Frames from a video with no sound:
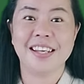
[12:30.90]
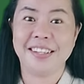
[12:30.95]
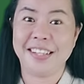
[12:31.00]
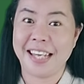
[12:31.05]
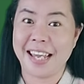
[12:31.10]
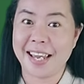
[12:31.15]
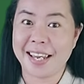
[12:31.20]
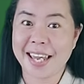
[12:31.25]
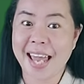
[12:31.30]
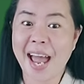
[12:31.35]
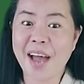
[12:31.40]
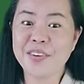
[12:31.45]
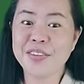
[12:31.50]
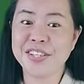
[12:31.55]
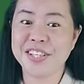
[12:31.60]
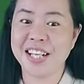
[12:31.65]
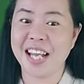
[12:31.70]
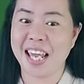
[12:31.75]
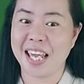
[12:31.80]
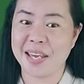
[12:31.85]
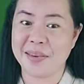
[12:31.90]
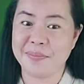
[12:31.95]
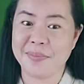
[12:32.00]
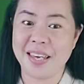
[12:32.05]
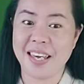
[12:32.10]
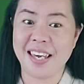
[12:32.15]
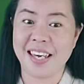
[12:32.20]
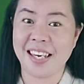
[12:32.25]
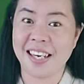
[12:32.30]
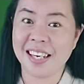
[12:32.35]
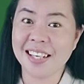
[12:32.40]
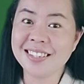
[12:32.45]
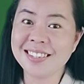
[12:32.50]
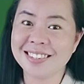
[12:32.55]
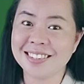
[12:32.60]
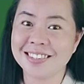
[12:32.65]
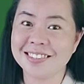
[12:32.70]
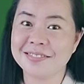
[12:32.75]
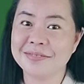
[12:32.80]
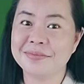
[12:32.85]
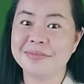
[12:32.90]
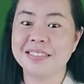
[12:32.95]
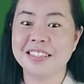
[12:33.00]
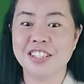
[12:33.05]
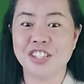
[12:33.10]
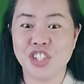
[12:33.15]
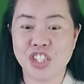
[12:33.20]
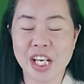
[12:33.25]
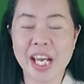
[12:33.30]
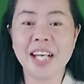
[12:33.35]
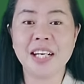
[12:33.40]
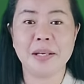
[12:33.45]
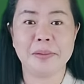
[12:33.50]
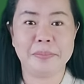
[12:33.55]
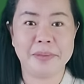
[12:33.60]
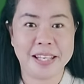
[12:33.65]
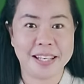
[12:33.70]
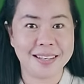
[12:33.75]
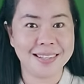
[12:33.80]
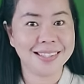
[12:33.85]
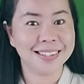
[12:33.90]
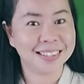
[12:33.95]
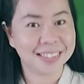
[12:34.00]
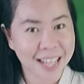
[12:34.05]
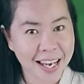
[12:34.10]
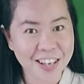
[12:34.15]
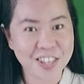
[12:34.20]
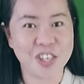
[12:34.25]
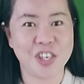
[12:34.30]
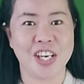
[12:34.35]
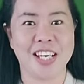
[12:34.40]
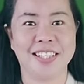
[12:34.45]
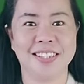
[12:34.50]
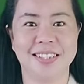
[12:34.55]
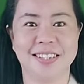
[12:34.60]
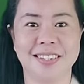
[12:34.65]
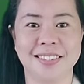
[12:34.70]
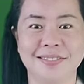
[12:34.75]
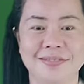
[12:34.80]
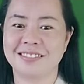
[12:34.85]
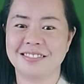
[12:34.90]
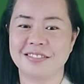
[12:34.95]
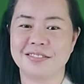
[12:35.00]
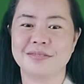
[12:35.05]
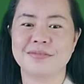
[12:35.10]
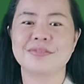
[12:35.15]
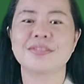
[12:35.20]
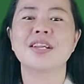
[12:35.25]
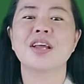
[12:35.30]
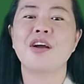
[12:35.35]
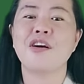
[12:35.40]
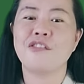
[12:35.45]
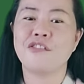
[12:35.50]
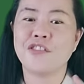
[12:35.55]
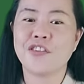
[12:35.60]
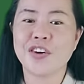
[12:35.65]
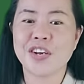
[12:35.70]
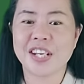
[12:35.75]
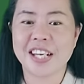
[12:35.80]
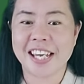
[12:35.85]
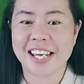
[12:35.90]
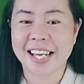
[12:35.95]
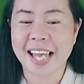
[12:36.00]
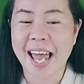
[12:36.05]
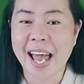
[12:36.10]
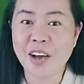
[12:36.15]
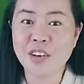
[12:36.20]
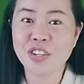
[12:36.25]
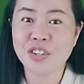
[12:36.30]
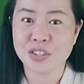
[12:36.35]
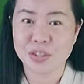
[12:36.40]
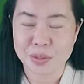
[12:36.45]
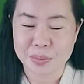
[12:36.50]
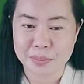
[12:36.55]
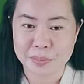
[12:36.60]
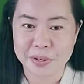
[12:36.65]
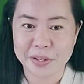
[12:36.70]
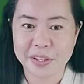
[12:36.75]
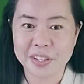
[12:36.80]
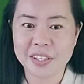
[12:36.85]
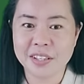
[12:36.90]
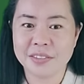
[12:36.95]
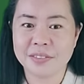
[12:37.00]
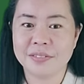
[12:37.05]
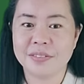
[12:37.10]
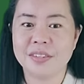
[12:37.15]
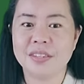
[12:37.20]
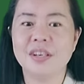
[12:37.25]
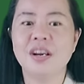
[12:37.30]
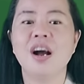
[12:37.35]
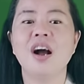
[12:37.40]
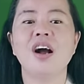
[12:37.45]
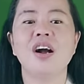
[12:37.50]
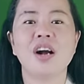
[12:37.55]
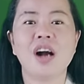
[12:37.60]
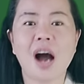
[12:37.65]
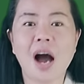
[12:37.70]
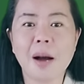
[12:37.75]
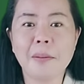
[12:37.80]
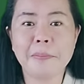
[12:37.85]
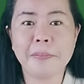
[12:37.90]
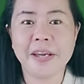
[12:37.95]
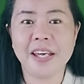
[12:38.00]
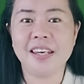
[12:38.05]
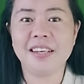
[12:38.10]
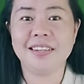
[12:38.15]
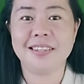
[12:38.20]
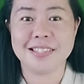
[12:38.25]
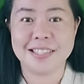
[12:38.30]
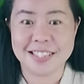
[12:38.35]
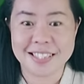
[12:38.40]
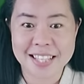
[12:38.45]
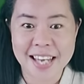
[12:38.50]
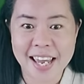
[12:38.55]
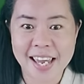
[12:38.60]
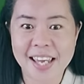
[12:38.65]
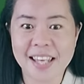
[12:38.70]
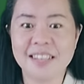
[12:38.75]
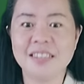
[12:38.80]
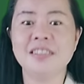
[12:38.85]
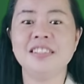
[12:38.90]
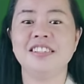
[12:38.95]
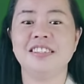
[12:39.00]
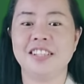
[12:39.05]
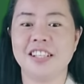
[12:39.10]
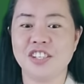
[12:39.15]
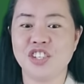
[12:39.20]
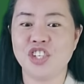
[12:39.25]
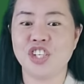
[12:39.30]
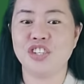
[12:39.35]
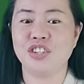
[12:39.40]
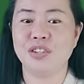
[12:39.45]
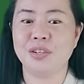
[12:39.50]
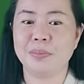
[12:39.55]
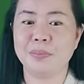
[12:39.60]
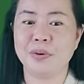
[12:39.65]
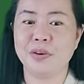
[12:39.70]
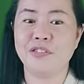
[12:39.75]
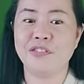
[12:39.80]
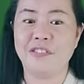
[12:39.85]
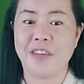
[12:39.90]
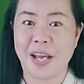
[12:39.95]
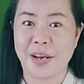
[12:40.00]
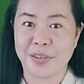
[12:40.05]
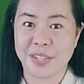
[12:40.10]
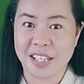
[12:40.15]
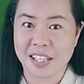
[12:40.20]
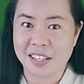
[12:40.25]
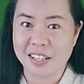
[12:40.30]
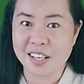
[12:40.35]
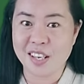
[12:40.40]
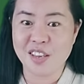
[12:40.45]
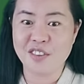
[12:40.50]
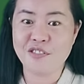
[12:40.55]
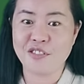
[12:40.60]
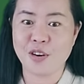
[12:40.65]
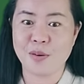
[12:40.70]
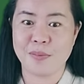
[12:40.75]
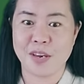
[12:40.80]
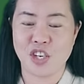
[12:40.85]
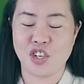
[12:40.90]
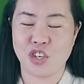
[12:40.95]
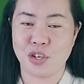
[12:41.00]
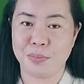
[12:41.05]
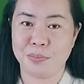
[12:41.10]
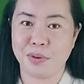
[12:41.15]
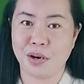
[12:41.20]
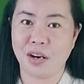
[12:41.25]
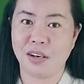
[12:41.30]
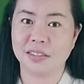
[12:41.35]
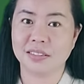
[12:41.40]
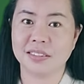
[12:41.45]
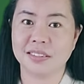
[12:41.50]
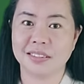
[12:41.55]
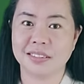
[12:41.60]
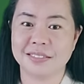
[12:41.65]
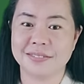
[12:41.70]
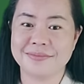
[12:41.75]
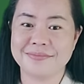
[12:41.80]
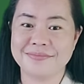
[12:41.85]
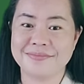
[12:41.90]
The account name is Jenny B. Sanchez. For the account number, copy the 10-digit number found in the information box.